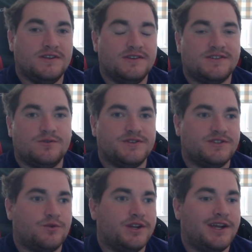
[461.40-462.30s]
series is
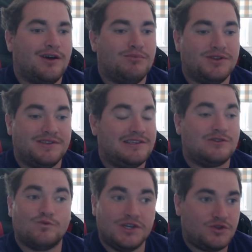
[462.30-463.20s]
already out, but that's
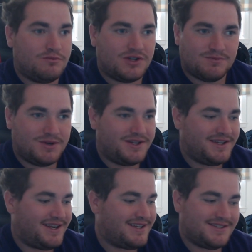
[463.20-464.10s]
way too much money,
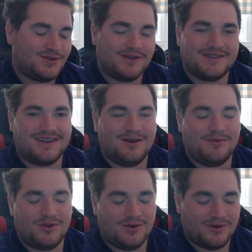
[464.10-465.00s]
and I just don't have the time
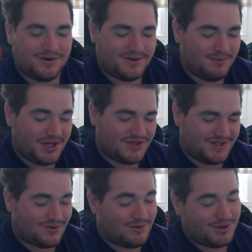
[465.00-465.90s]
or the
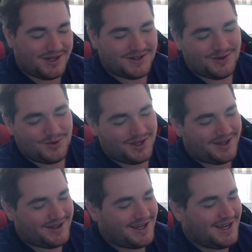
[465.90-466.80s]
patience or the money to do
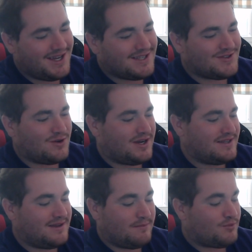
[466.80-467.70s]
that. So
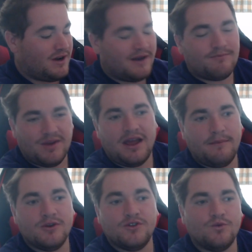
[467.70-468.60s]
I'm
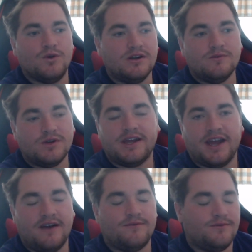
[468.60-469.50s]
happy with what I
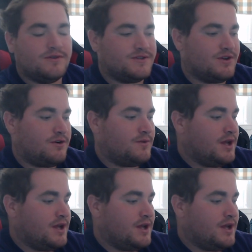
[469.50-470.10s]
have. So,